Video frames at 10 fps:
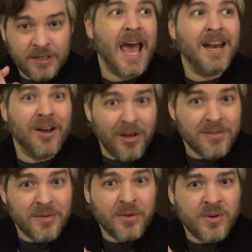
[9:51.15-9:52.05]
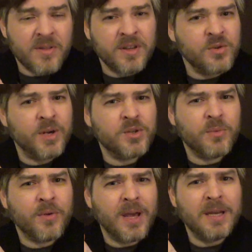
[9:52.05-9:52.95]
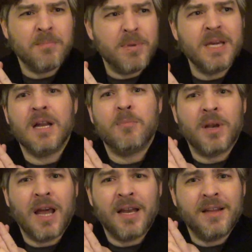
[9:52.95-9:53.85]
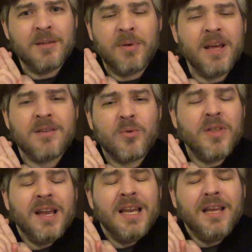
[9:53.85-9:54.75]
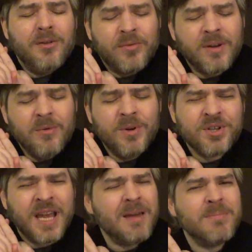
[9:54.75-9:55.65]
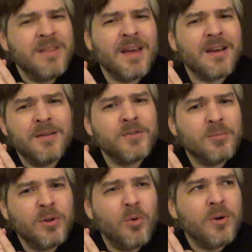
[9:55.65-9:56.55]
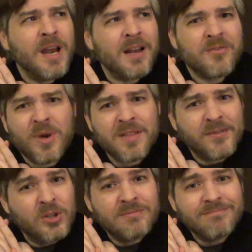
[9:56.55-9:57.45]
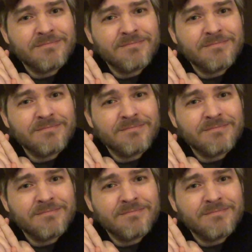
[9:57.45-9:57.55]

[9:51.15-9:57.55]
And also, they're in a situation where they're getting beat up a lot in the place where they live, which can't be that comfortable or not stressful.